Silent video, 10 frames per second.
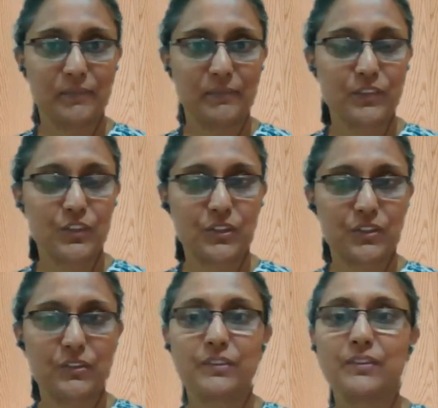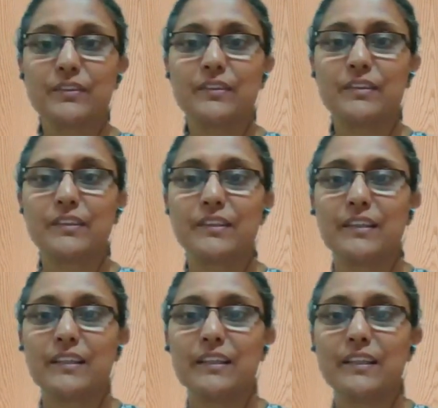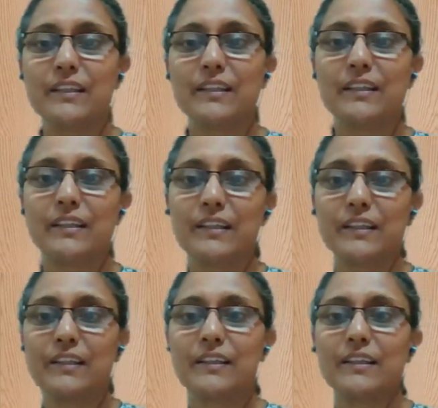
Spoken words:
[no speech]